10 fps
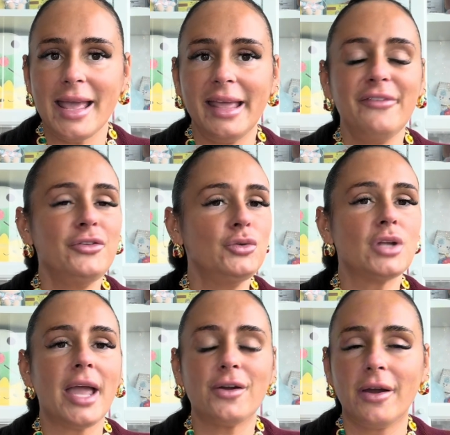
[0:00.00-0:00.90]
if you
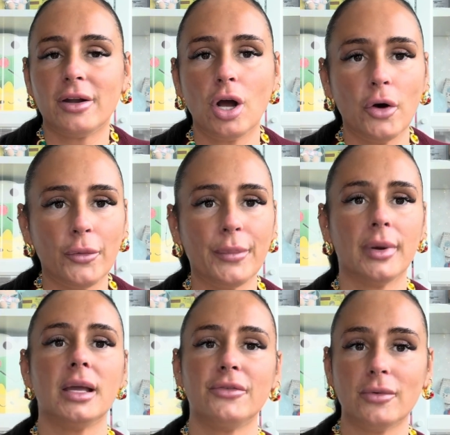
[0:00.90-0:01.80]
dye your hair at home,
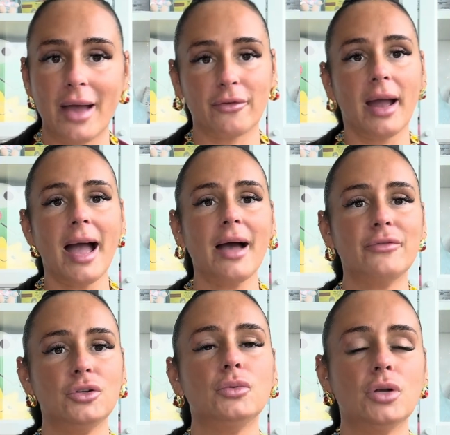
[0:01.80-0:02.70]
if you ever have,
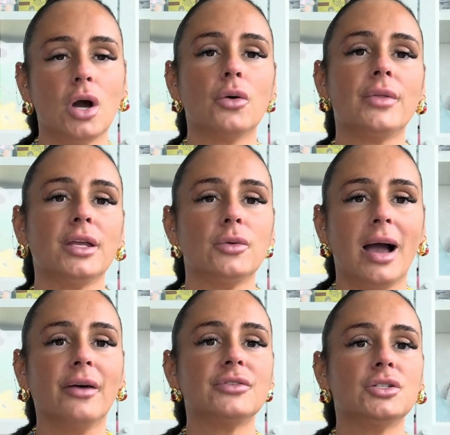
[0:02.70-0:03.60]
you know that you
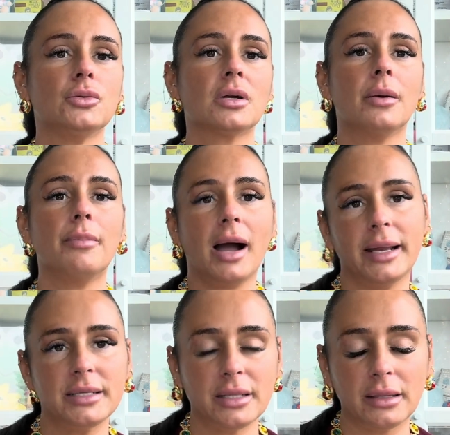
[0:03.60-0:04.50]
have to
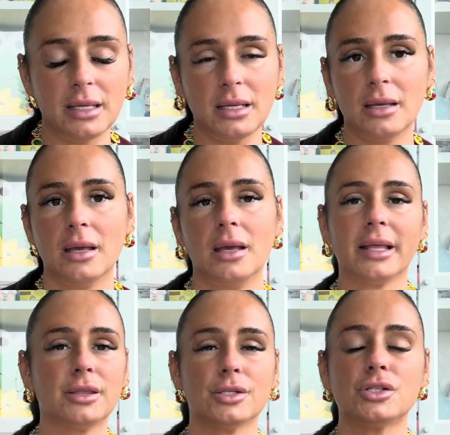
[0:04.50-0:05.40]
combine the
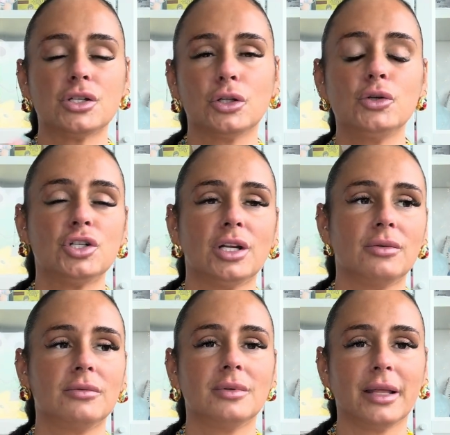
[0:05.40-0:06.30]

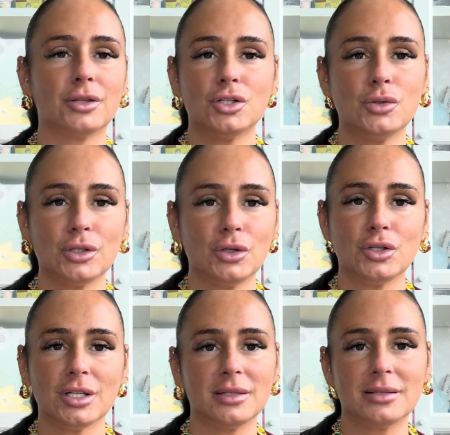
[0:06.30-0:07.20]
solution, like the two
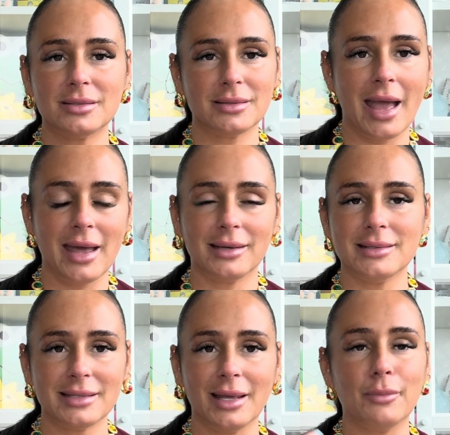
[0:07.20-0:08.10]
solutions,
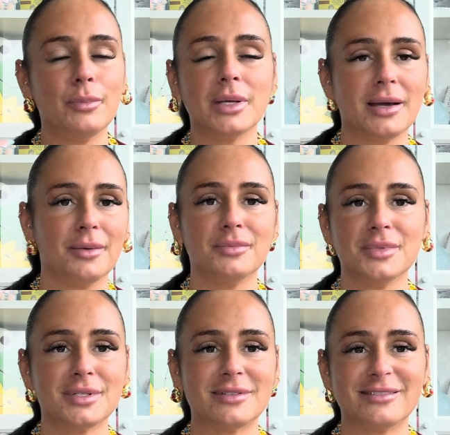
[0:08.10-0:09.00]
and it
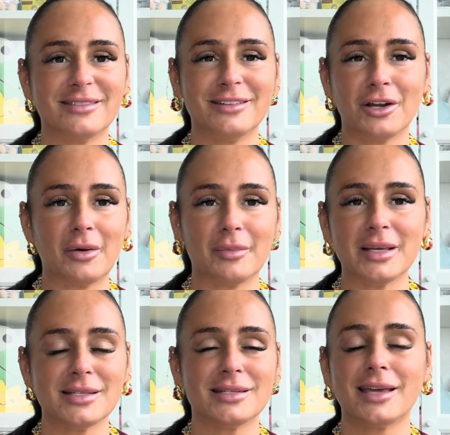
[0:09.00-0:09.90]
becomes, it
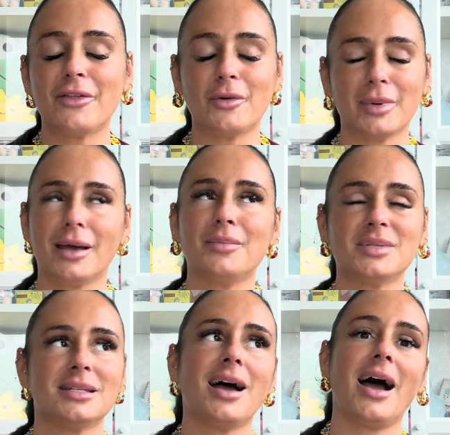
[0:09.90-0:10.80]
mixes together, it becomes
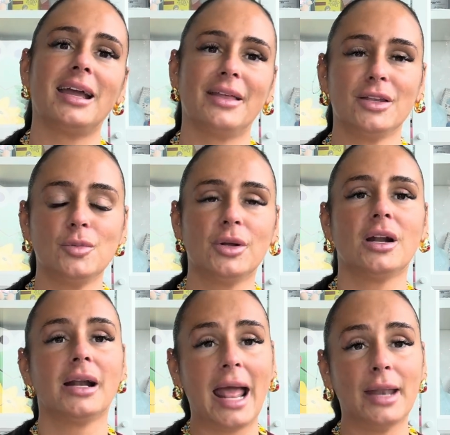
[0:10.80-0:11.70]
the dye, and then you put it
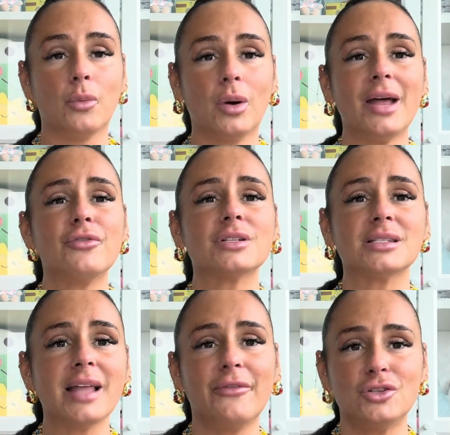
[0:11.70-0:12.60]
on, and whatever is
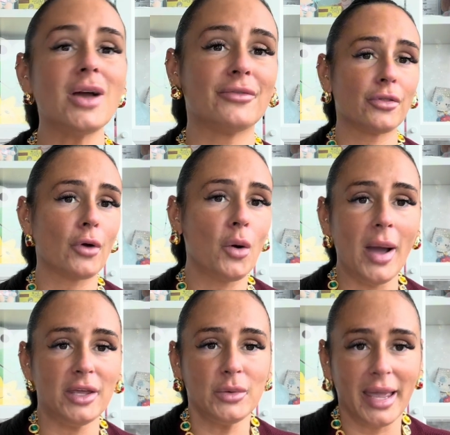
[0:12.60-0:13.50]
left you throw
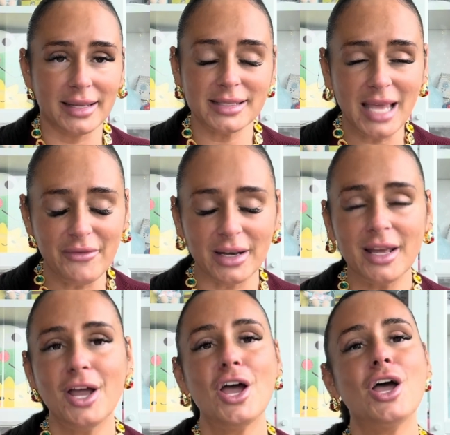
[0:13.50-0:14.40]
away. You can't save it.
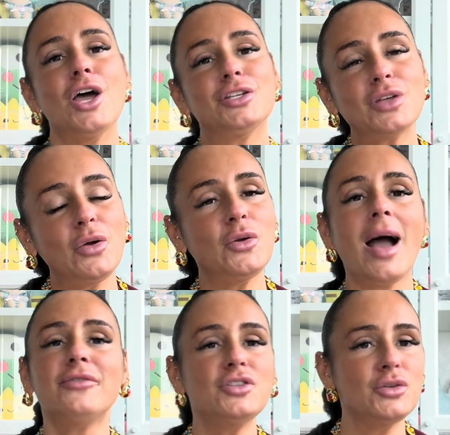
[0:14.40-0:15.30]
So you
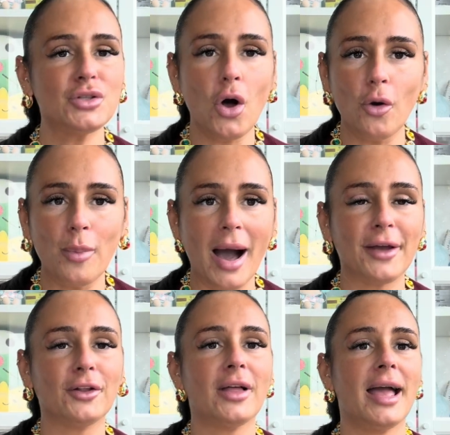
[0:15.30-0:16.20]
have to use the whole
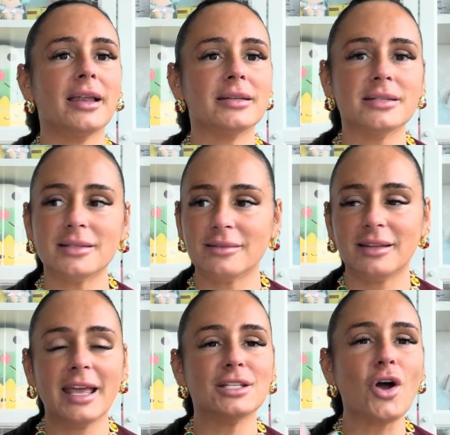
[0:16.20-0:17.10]
bottle, and
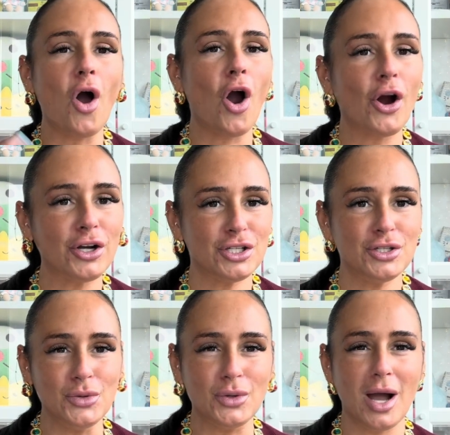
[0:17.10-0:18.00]
it's hard
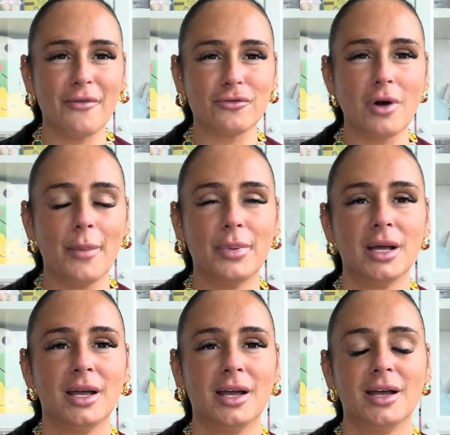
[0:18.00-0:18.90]
to cover up
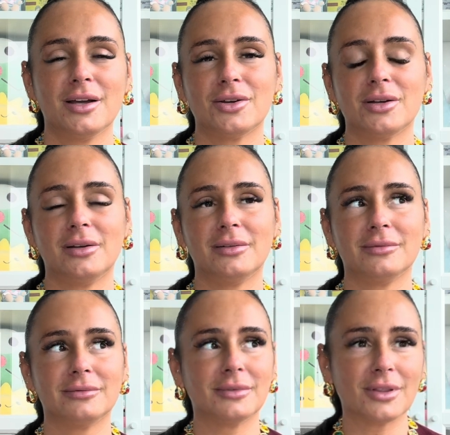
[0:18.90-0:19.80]

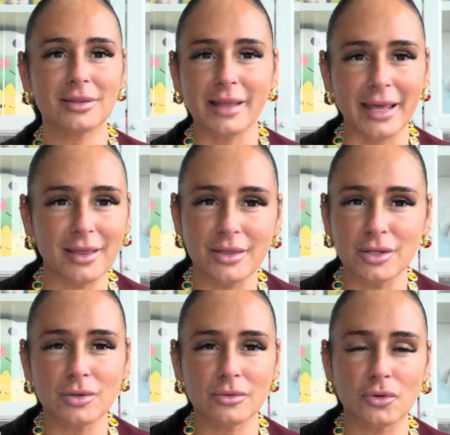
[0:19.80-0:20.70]
like
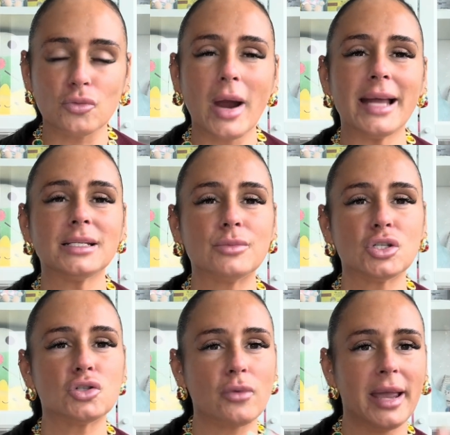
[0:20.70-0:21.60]
the random
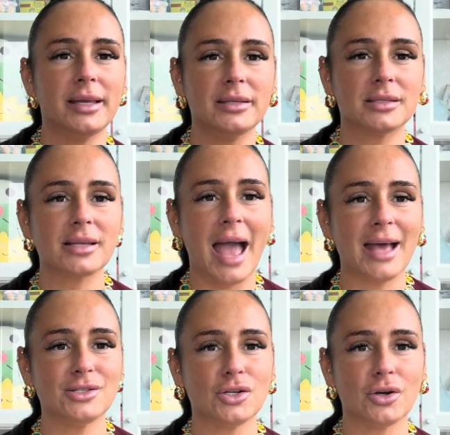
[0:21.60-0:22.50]
strays
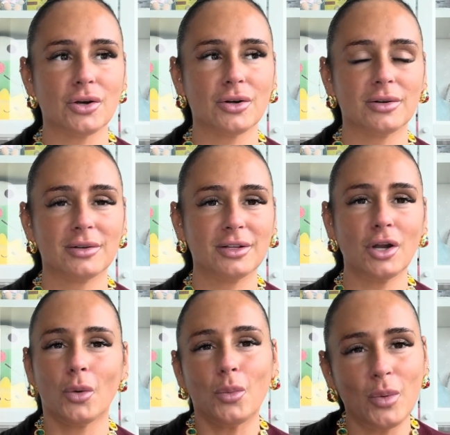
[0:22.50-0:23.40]
as you're,
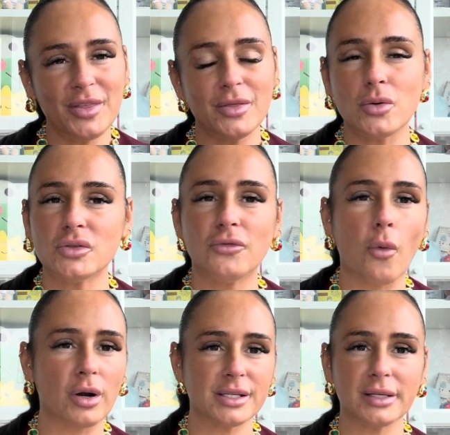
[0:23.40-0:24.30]
within those
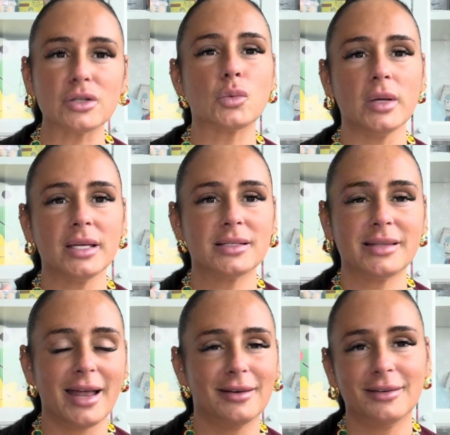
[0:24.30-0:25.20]
4 to 6 weeks
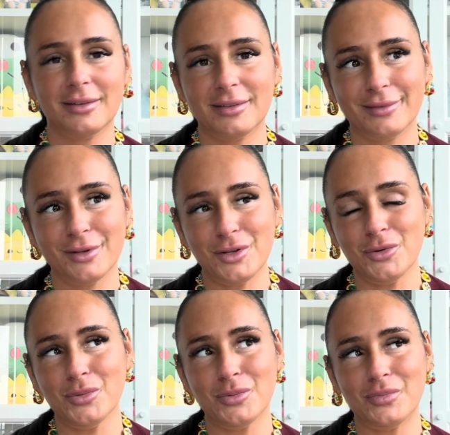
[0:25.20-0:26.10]
that
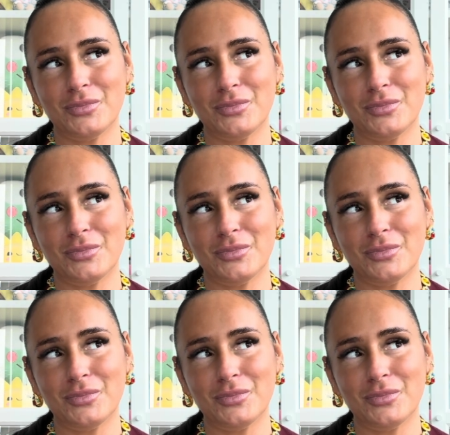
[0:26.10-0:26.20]
you